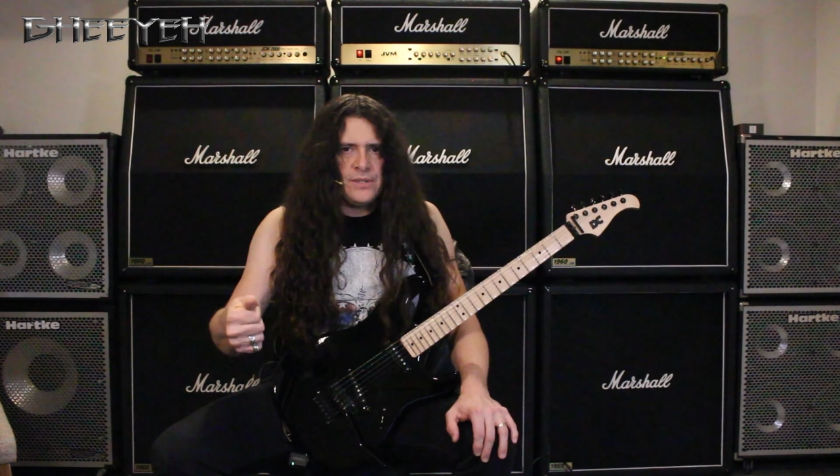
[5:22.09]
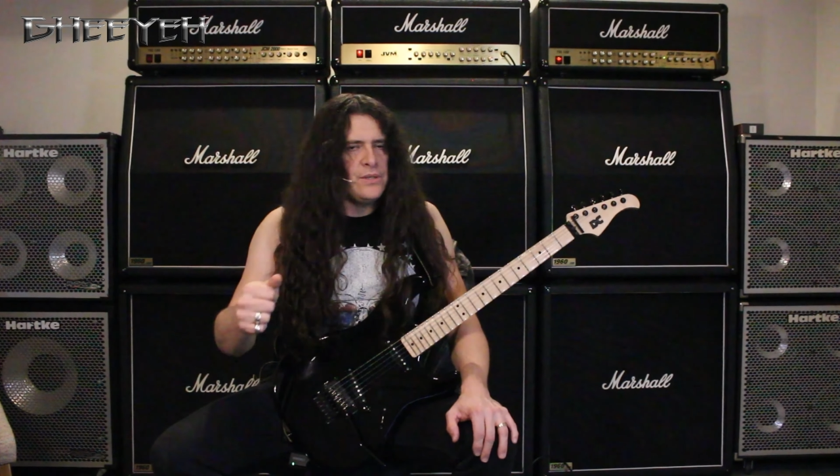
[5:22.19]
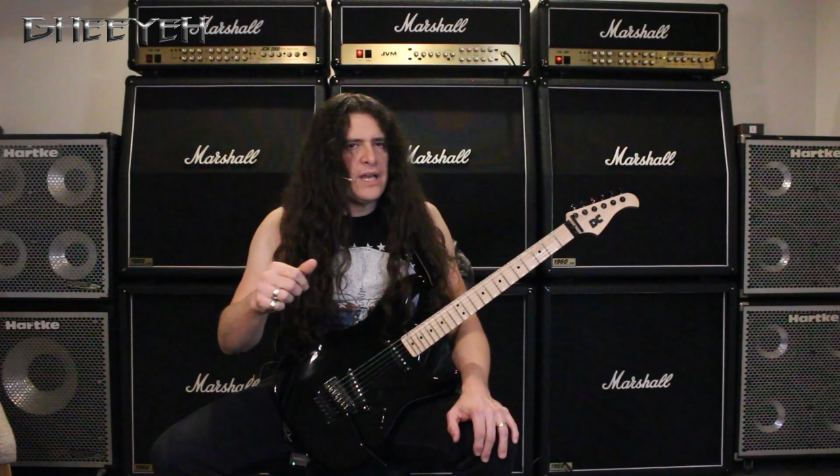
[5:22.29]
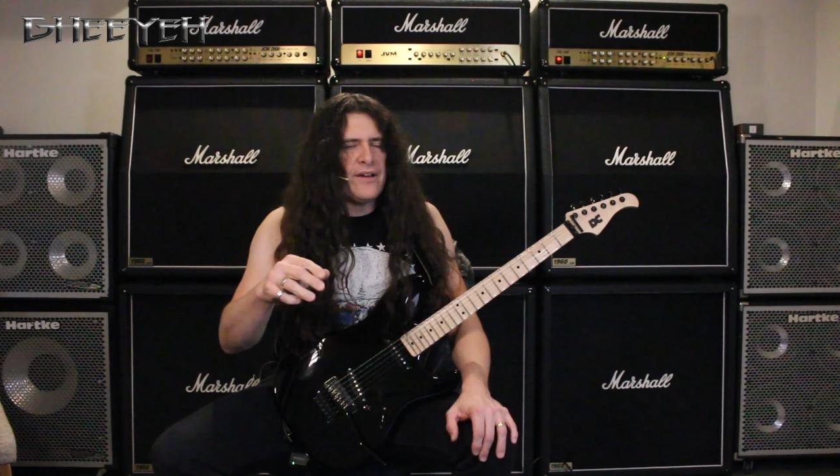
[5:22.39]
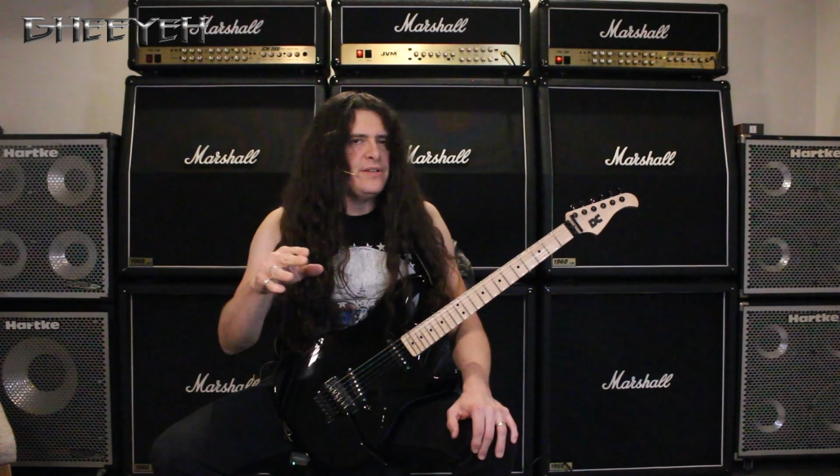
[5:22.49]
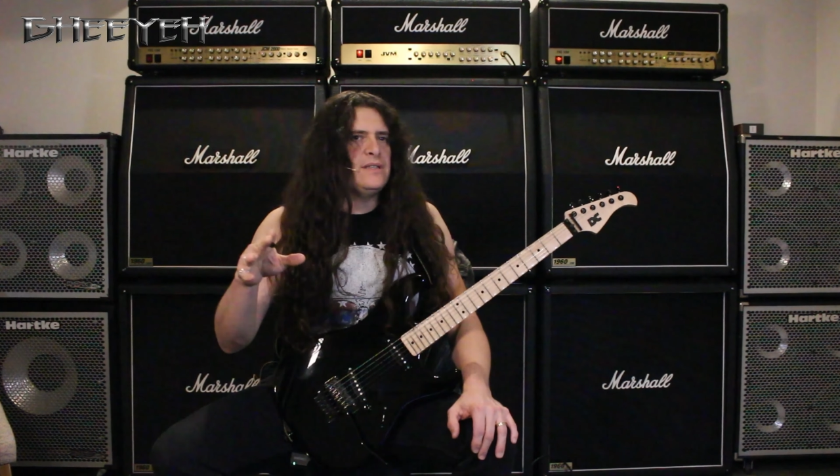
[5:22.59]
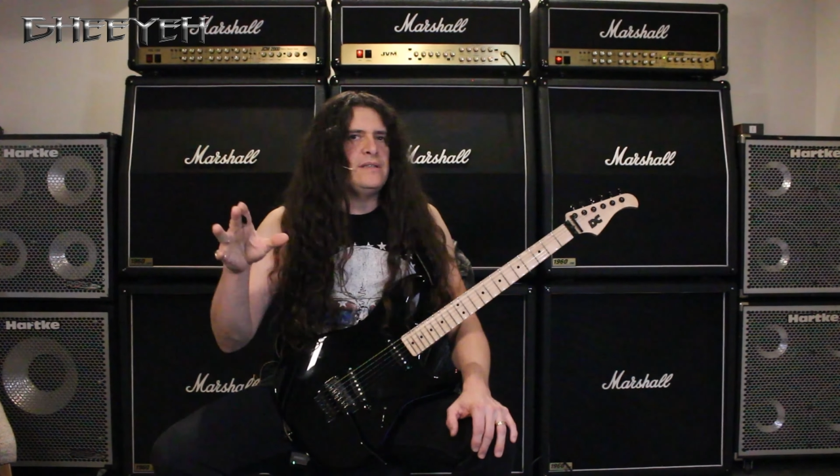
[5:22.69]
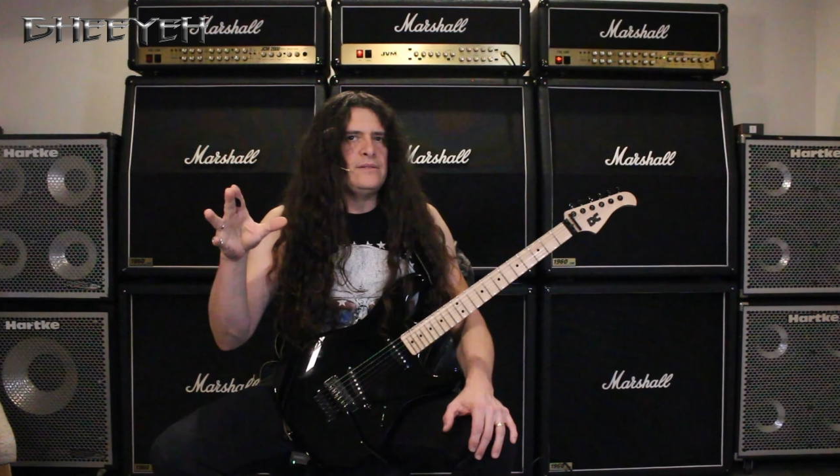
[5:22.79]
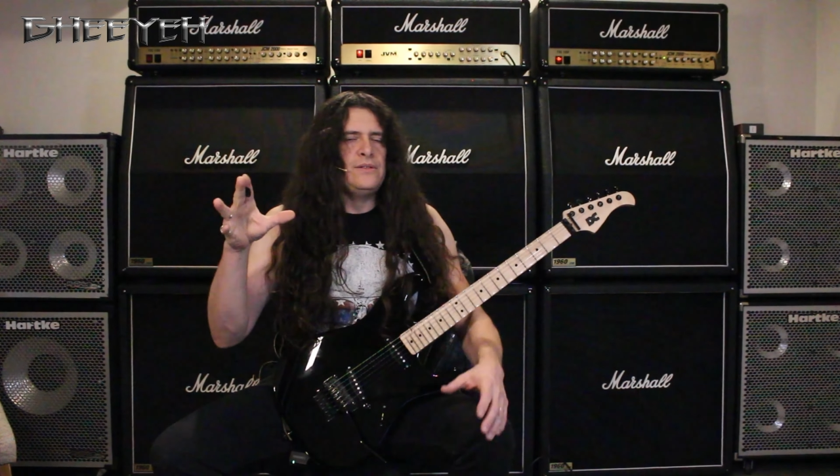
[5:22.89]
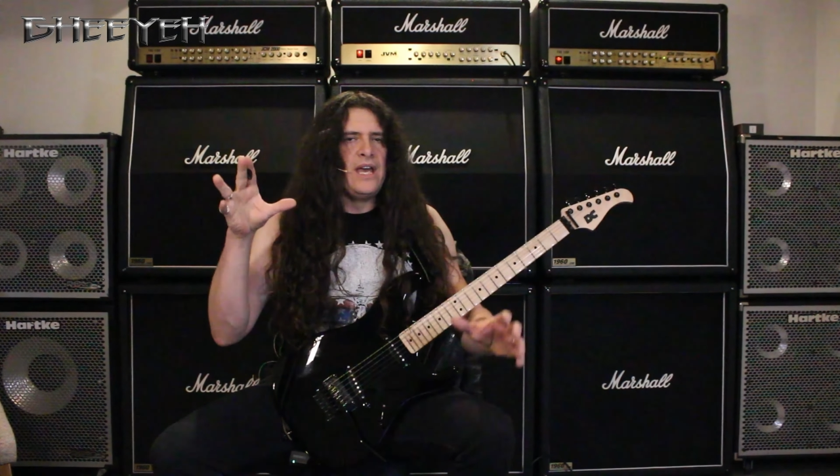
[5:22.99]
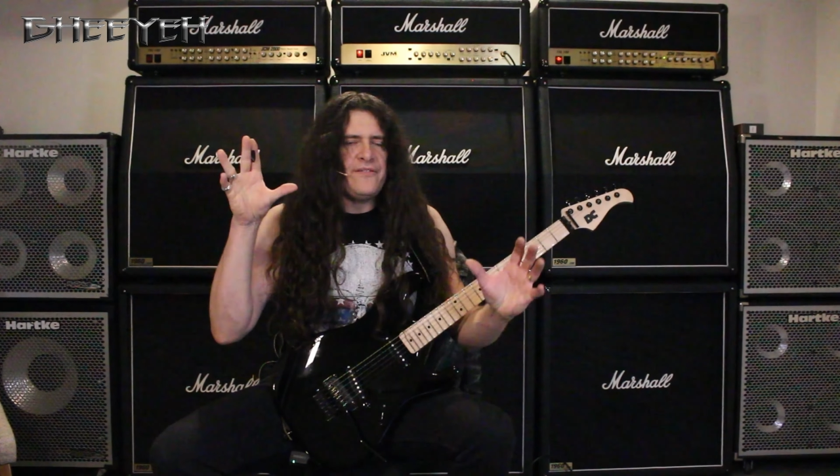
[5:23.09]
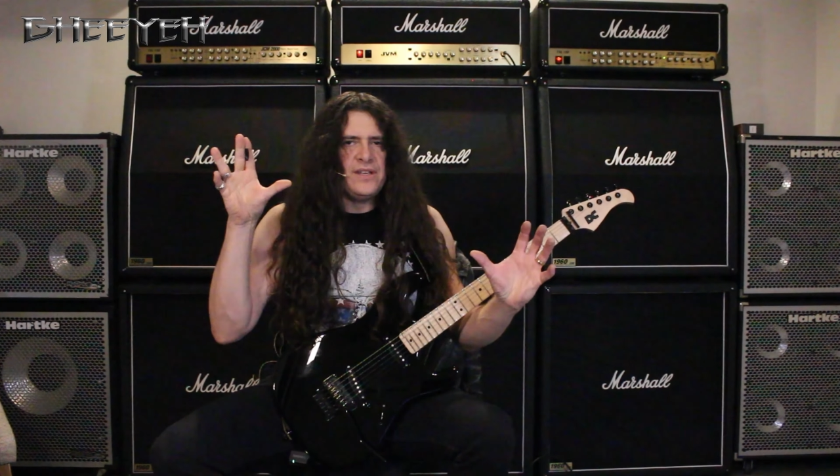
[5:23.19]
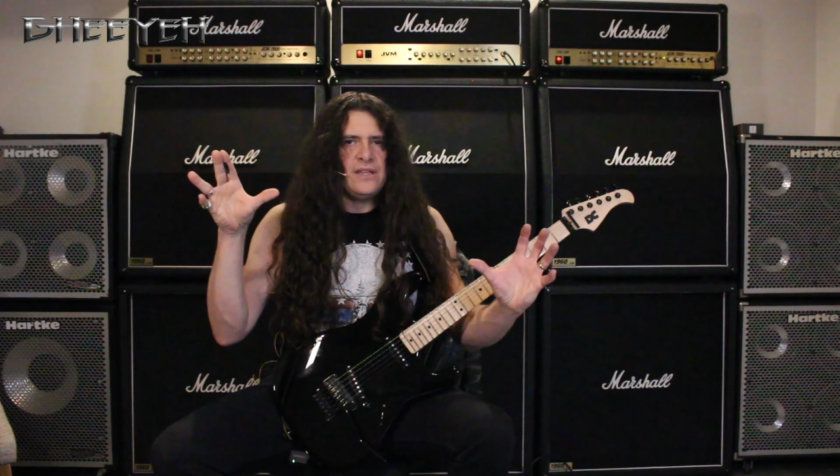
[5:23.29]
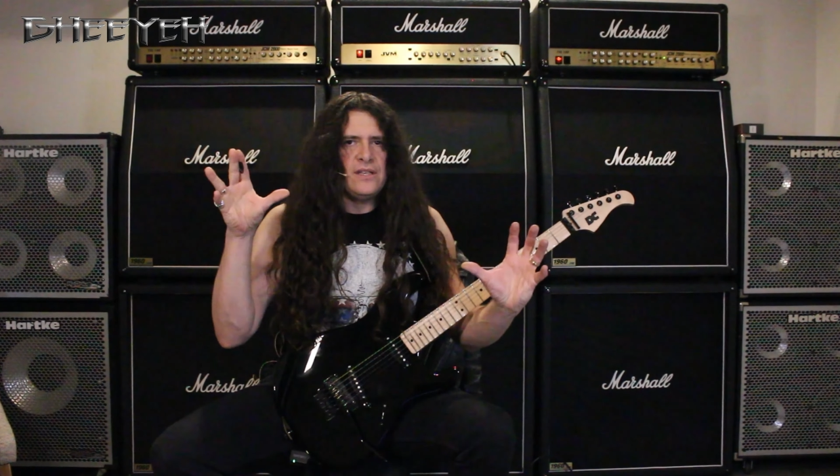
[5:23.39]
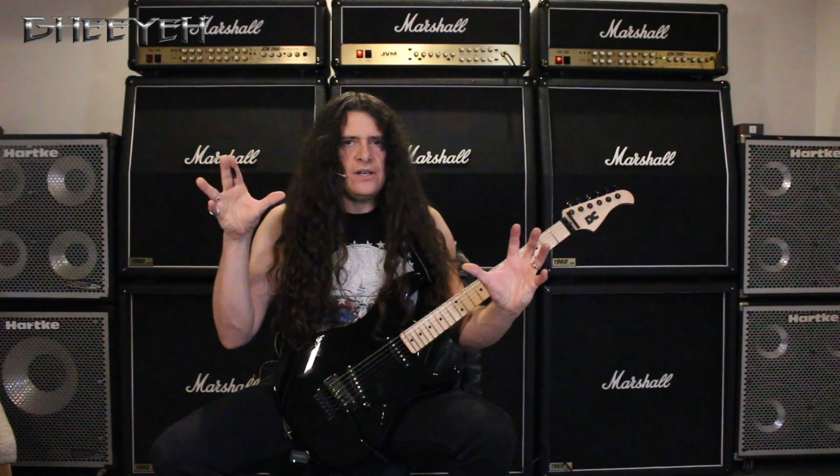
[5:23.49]
You have in
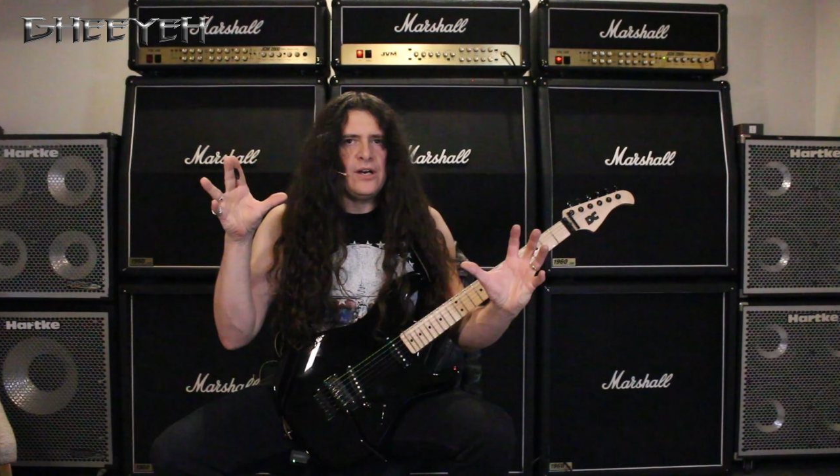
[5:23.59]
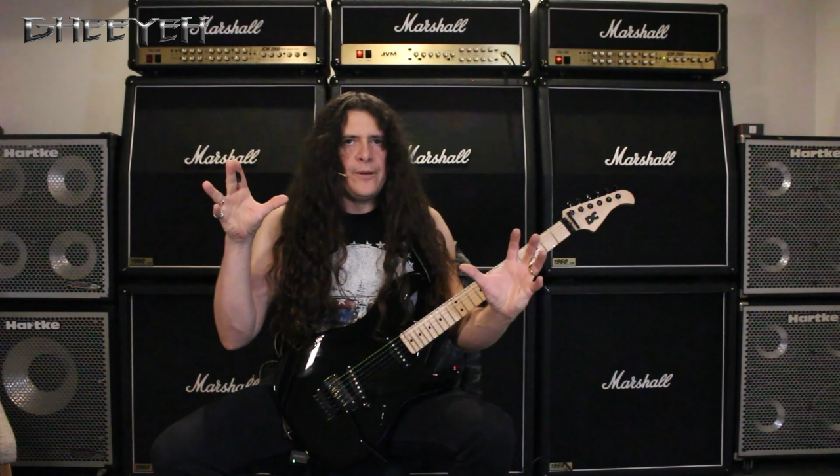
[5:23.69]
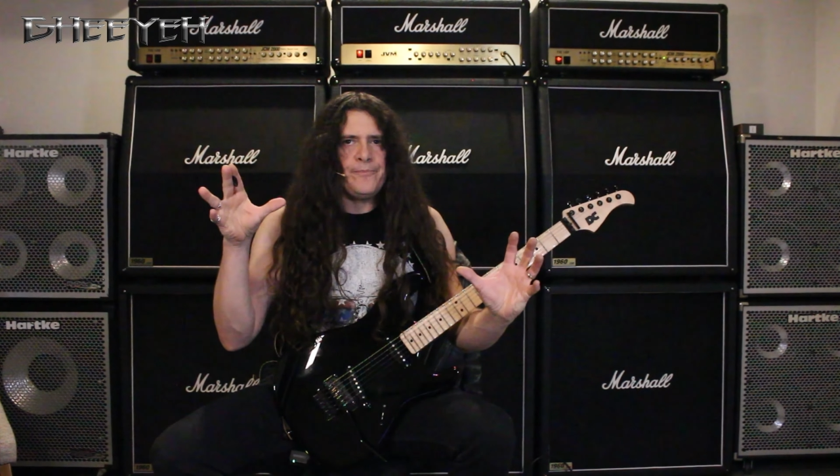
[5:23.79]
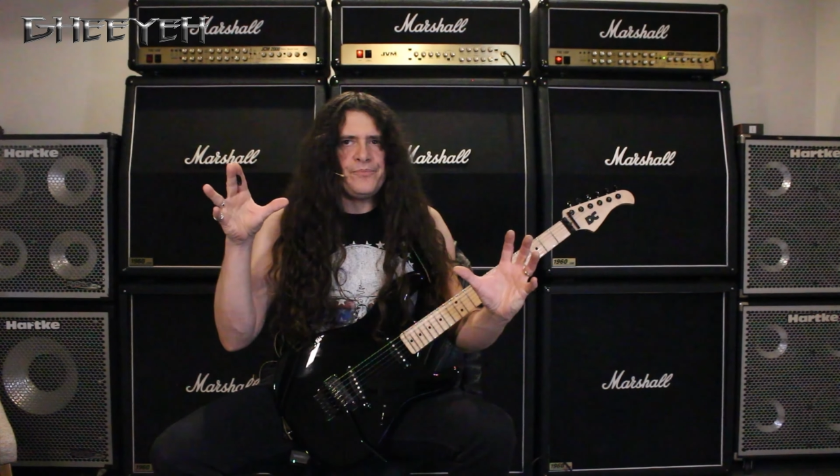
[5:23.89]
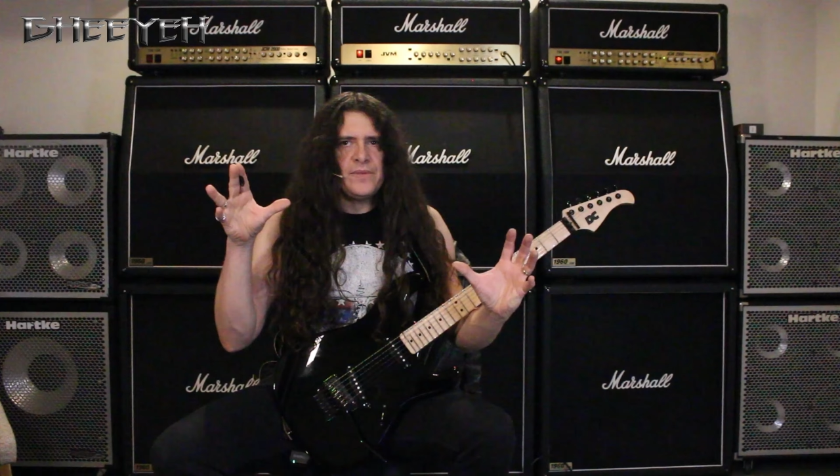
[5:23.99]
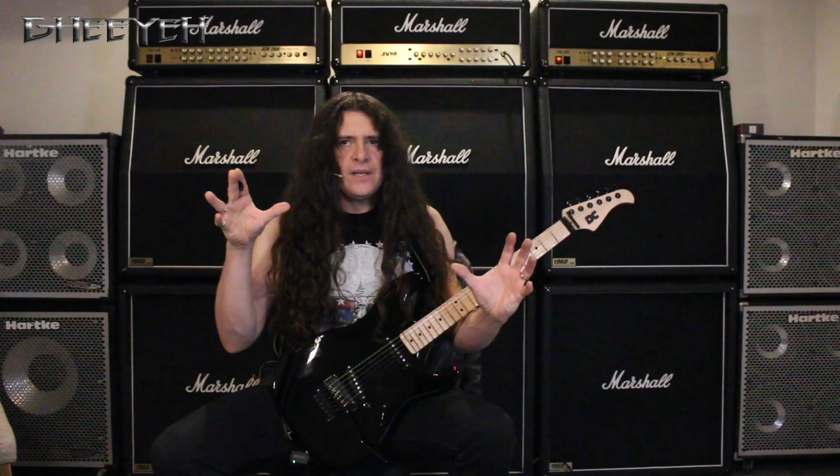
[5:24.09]
the